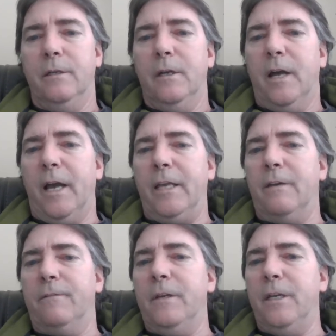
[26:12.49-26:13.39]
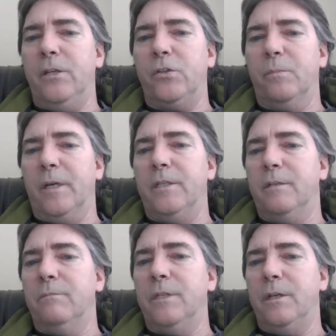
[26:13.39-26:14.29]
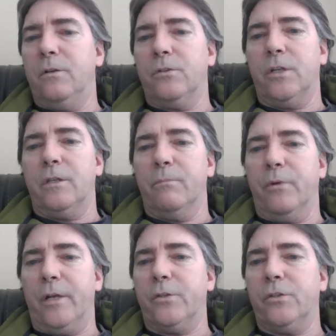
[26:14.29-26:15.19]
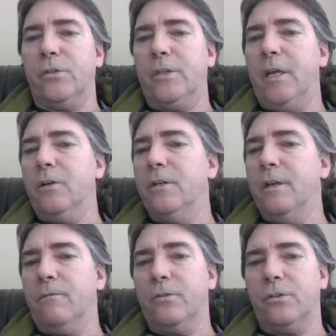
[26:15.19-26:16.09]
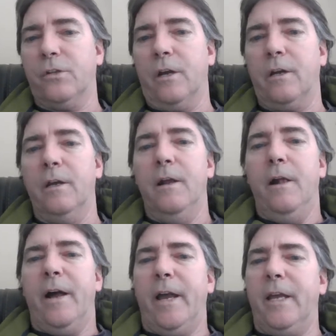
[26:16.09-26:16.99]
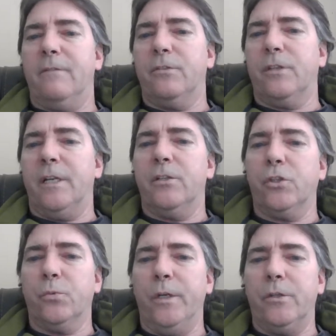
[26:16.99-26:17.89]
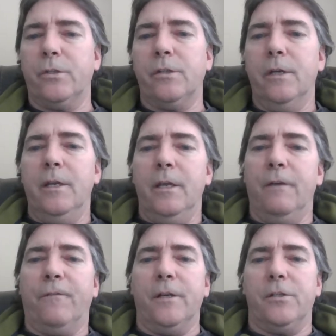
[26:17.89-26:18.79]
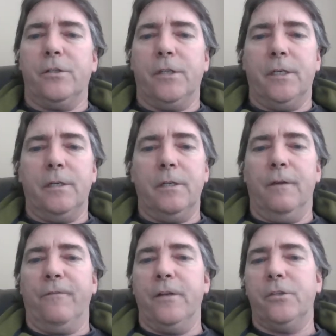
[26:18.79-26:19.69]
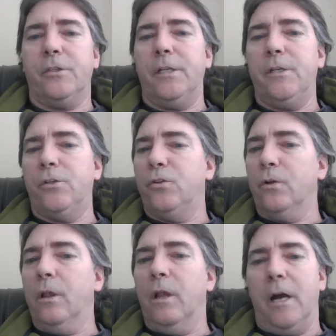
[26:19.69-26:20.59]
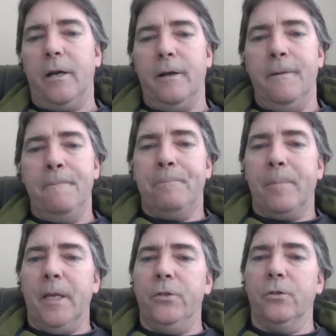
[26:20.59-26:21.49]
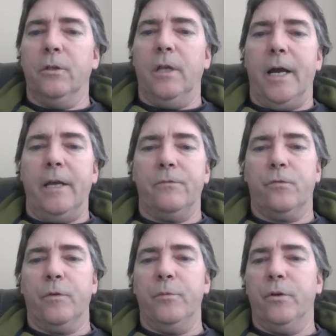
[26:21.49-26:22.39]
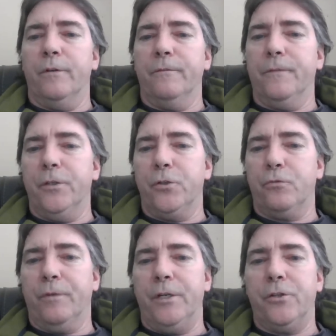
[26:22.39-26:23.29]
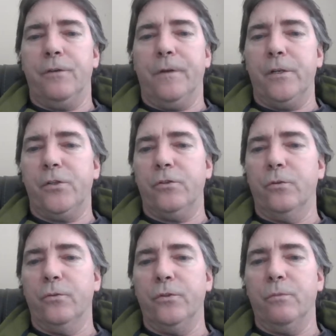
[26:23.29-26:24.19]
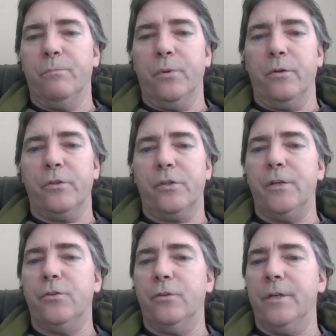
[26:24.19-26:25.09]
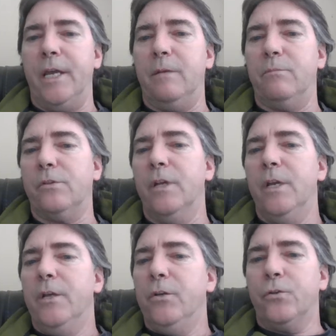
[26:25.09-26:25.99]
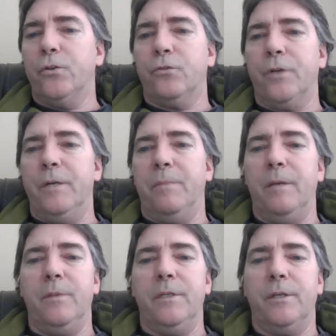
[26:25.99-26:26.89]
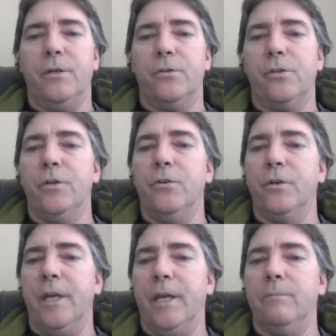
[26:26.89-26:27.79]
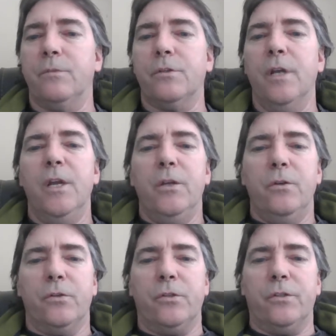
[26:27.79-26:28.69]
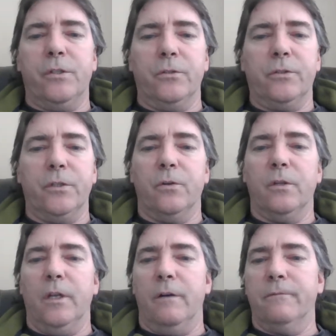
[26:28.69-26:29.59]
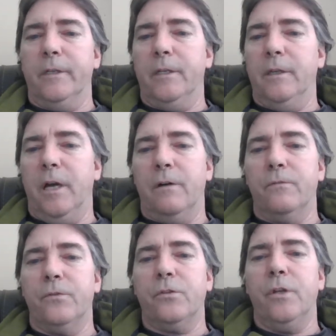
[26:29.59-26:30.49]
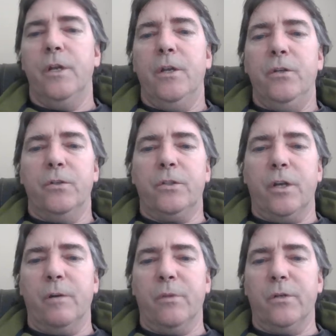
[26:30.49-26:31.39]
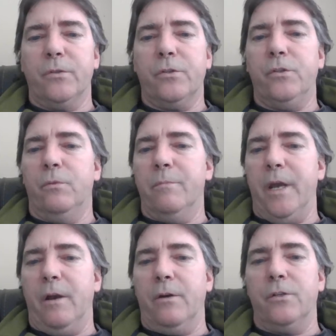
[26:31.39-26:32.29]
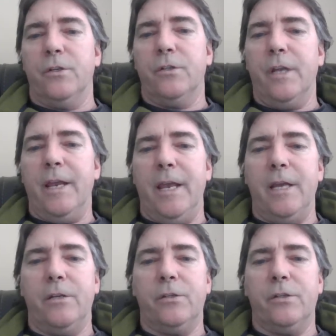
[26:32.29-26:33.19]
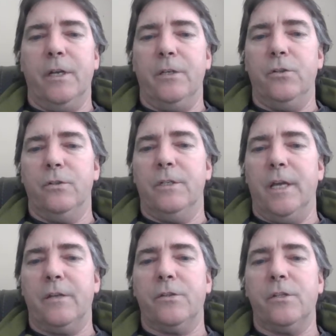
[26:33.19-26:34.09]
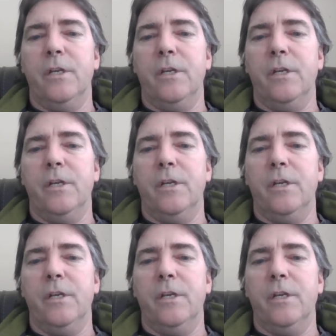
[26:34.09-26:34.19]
I have eased my dim dears at the breasts they could never suck. I have said, sweets, if I sinned, if I seized your luck, and your lives from your unfinished reach, if I stole your births and your names, your straight baby tears and your games, your stilted or lovely loves, your tumults, your marriages, aches, and your deaths,